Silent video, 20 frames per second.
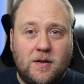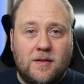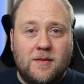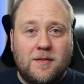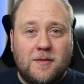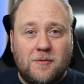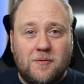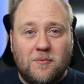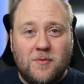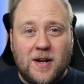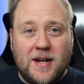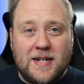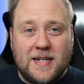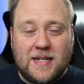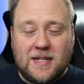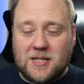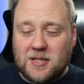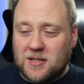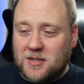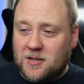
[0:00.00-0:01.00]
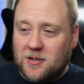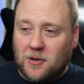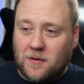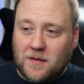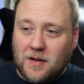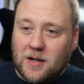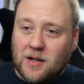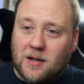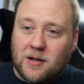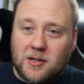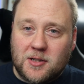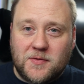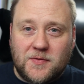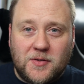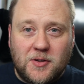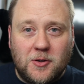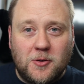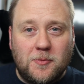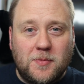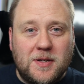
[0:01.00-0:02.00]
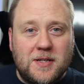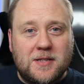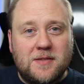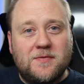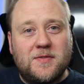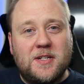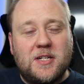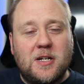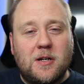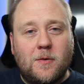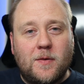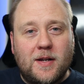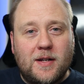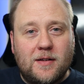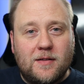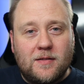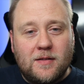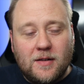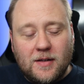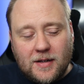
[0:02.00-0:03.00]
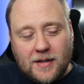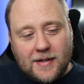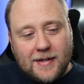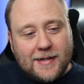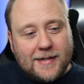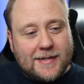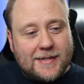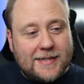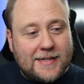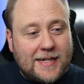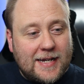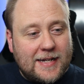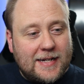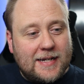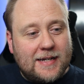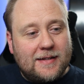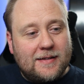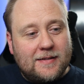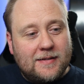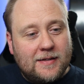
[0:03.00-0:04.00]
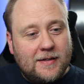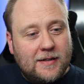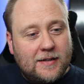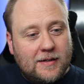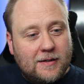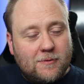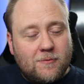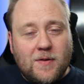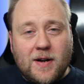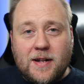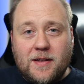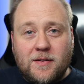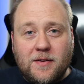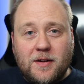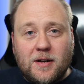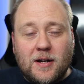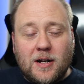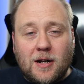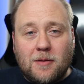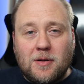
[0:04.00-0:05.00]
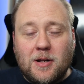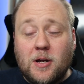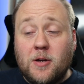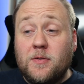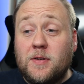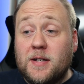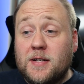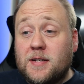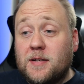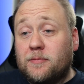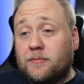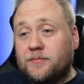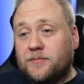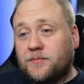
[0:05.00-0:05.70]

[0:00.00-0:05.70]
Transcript: Ready to slot the last few bits of video in to get it rendered and uploaded.